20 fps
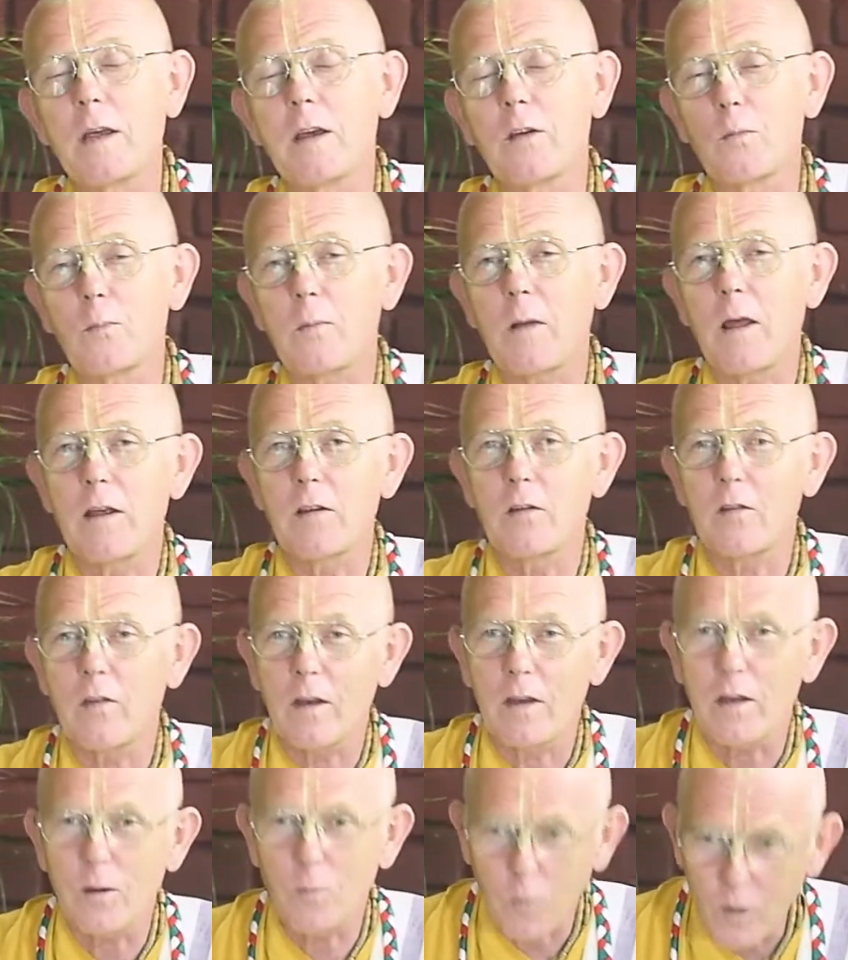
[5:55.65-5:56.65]
explains
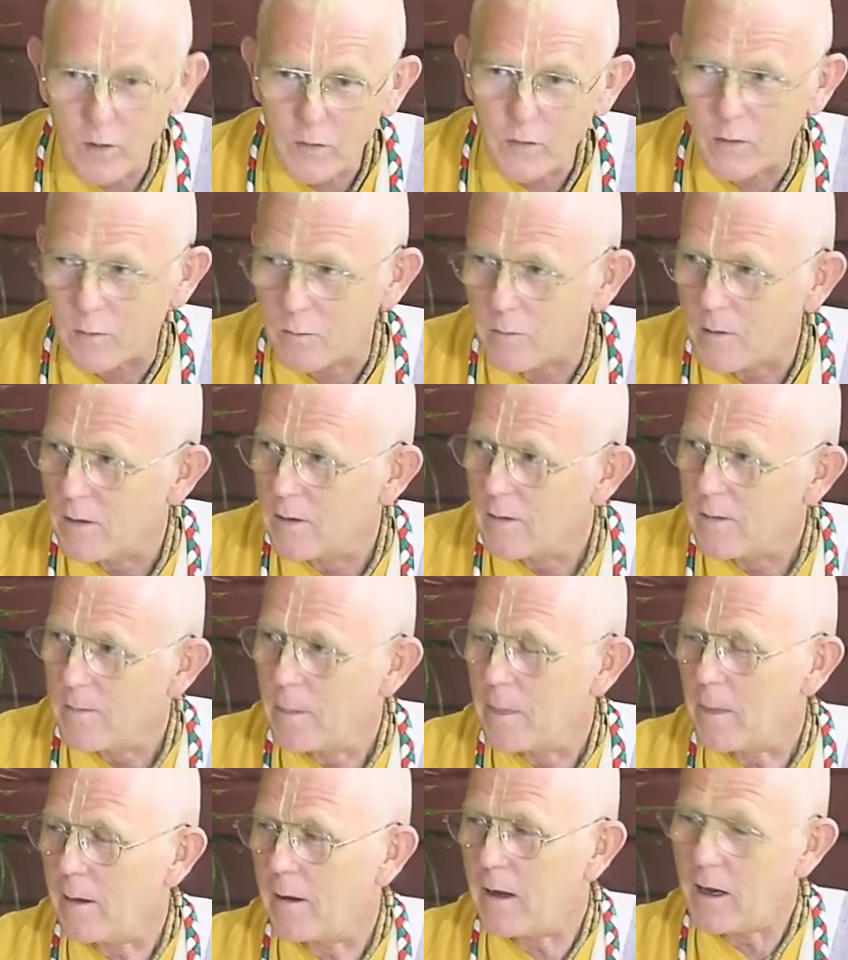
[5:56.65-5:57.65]
that he wasn't.
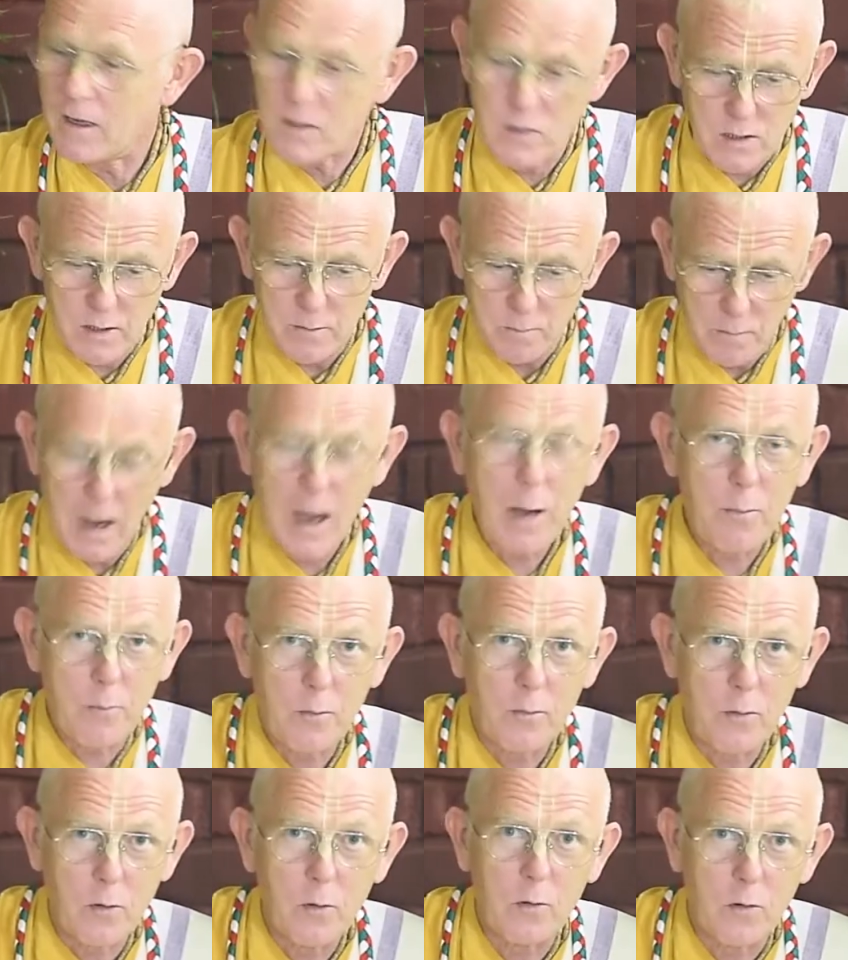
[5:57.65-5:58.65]
Actually,
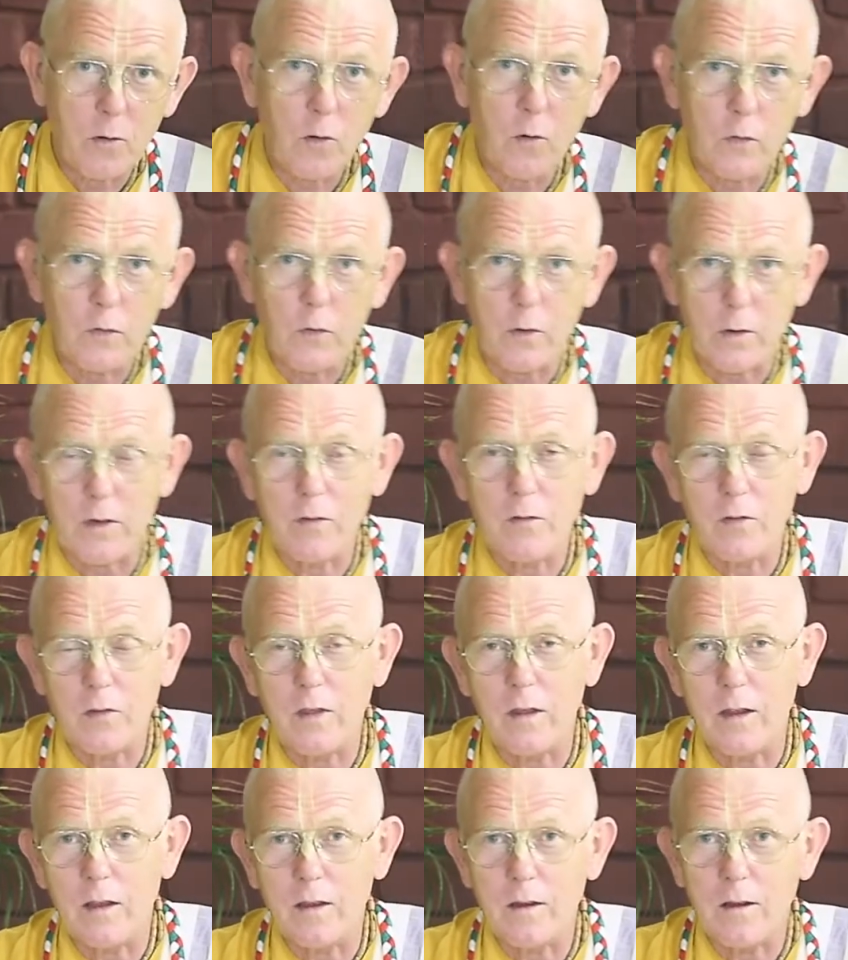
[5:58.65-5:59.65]
Mahaprabhu also gives
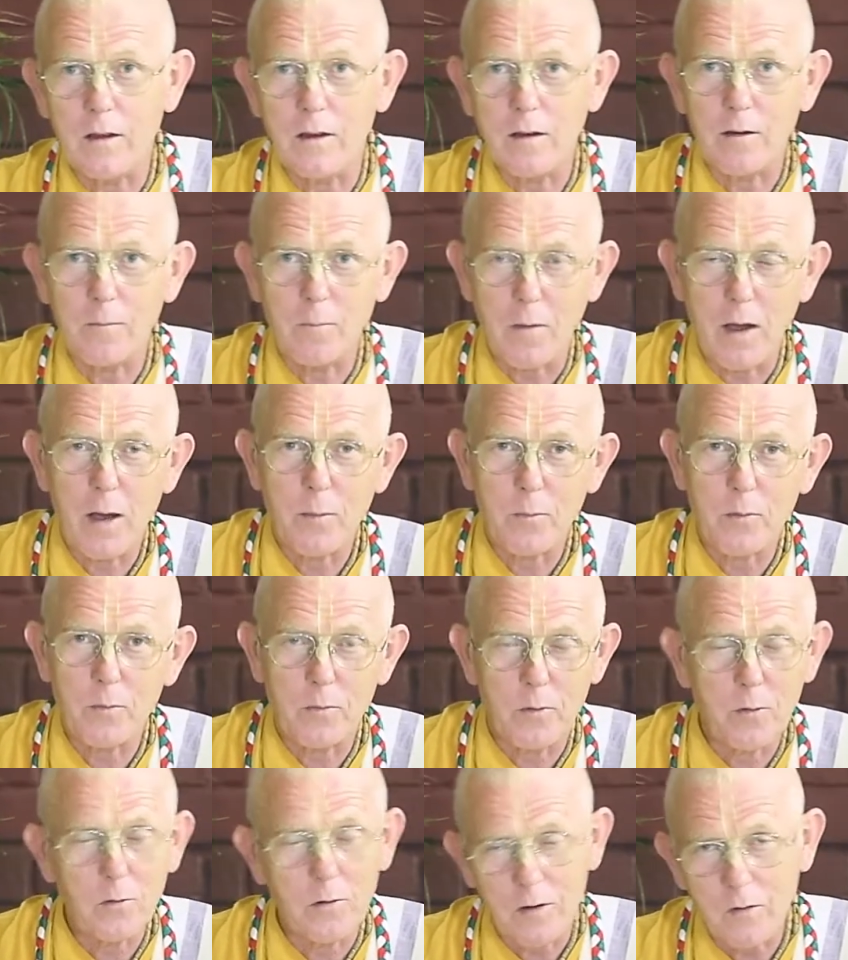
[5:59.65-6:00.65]

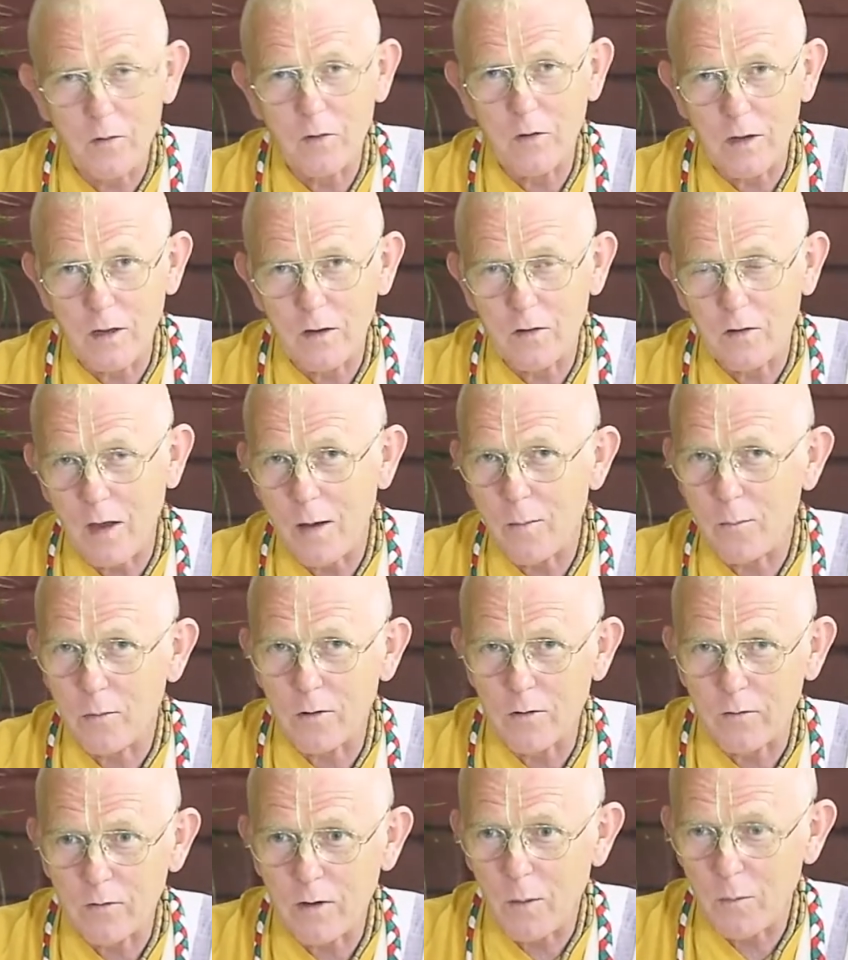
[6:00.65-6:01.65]
the
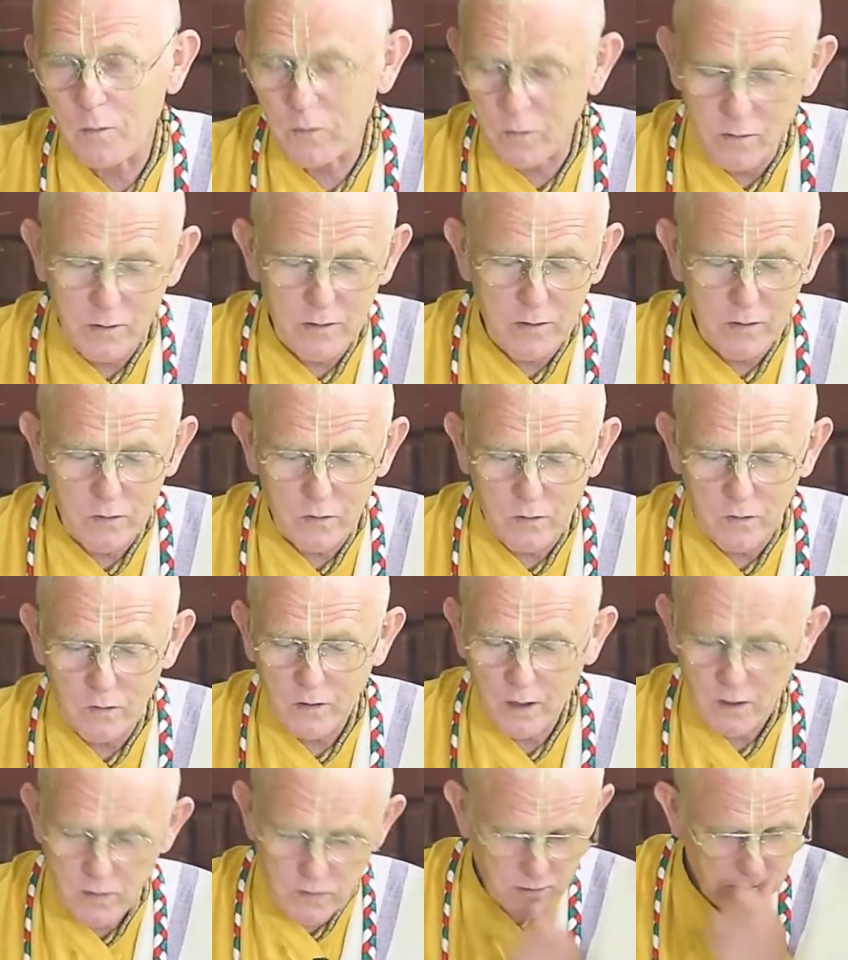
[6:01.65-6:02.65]
example of Kamsa in this
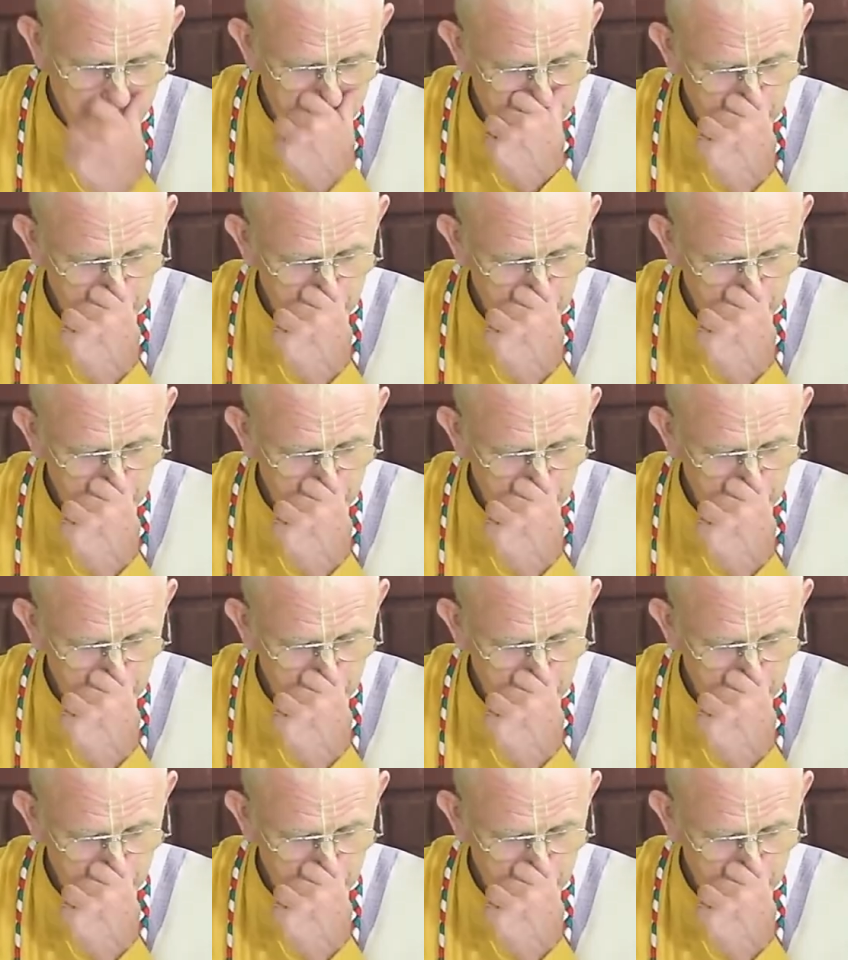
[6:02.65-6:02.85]
discussion,